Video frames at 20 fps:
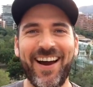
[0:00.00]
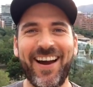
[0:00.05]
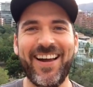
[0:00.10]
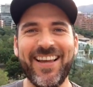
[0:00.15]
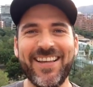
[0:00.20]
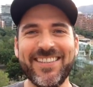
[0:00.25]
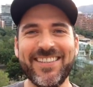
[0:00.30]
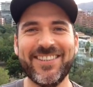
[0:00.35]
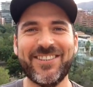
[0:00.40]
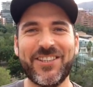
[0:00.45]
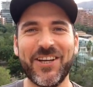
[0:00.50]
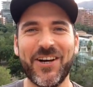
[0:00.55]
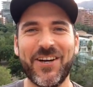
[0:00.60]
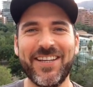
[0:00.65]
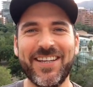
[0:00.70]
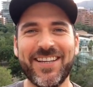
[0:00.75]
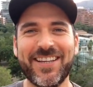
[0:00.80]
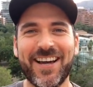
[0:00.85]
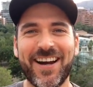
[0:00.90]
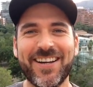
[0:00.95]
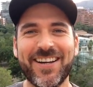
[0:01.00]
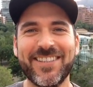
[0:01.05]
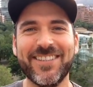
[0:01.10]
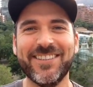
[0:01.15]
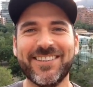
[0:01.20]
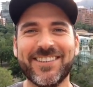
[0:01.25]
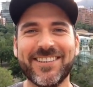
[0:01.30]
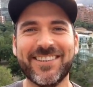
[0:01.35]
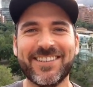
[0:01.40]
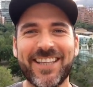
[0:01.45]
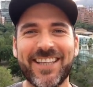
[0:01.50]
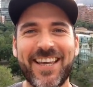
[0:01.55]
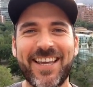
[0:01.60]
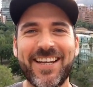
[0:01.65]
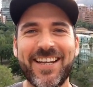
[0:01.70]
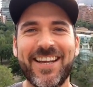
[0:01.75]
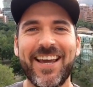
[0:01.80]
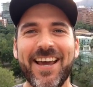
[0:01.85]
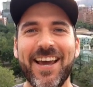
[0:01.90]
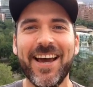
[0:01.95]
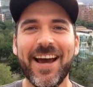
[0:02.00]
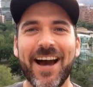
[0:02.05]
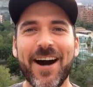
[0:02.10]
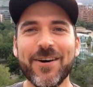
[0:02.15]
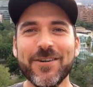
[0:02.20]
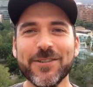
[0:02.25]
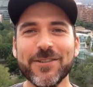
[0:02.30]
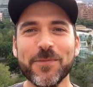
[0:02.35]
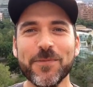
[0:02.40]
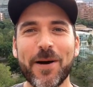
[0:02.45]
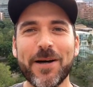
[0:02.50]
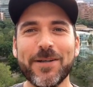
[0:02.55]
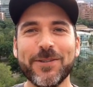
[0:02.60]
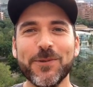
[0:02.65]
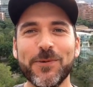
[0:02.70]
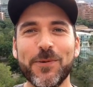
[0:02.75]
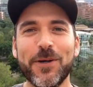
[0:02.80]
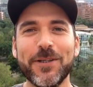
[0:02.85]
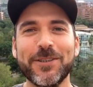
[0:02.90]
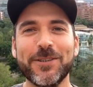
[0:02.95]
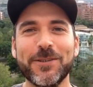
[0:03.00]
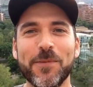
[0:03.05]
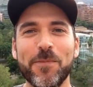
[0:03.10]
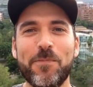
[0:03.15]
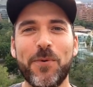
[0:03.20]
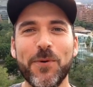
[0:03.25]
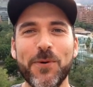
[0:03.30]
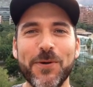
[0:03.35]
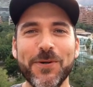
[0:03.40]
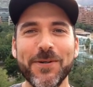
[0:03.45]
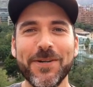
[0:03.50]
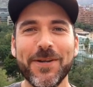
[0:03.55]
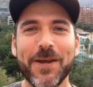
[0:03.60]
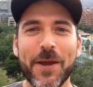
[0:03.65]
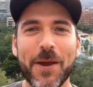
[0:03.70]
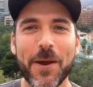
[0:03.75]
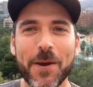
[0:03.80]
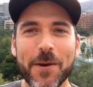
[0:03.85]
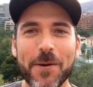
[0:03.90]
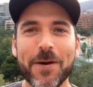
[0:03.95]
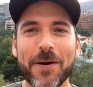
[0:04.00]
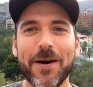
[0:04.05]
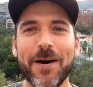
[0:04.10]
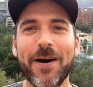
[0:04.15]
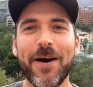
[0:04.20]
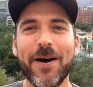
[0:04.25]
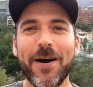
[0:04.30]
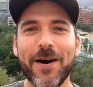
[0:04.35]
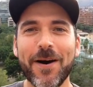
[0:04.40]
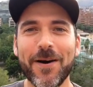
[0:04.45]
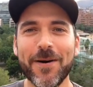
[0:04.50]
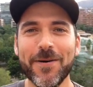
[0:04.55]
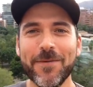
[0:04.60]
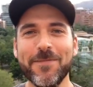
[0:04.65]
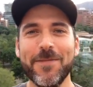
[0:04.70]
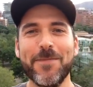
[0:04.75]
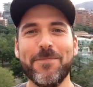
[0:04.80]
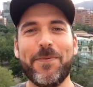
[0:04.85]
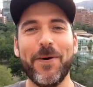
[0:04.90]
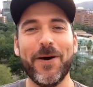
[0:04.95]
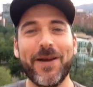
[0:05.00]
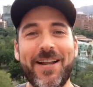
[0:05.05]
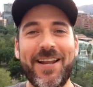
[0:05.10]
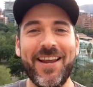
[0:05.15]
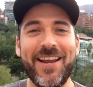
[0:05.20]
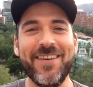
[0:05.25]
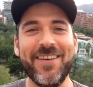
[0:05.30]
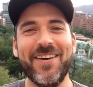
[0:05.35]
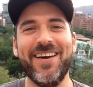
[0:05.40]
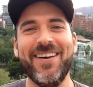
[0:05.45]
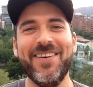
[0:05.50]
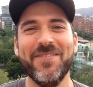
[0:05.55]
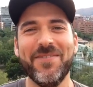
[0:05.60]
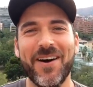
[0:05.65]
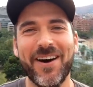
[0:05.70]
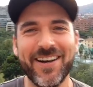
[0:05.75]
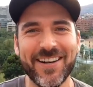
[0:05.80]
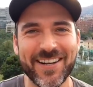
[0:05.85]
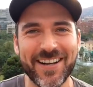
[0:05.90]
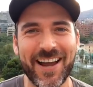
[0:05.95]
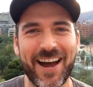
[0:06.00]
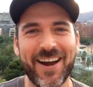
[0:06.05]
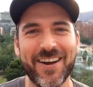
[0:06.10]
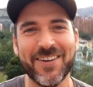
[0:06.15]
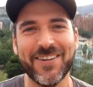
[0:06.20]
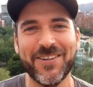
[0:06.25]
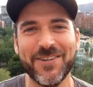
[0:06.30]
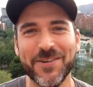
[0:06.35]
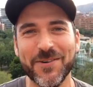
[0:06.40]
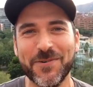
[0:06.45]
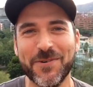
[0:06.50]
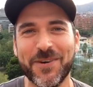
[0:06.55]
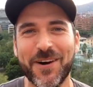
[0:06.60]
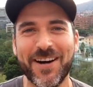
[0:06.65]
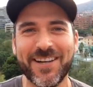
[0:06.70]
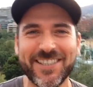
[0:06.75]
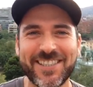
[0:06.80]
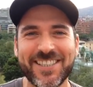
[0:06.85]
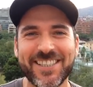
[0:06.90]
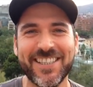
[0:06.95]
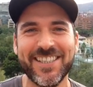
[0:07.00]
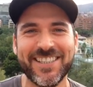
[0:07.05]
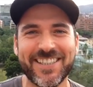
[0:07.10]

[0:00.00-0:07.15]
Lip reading: As Johnny Carlos is saying, I was about to watch some porn, but now you're watching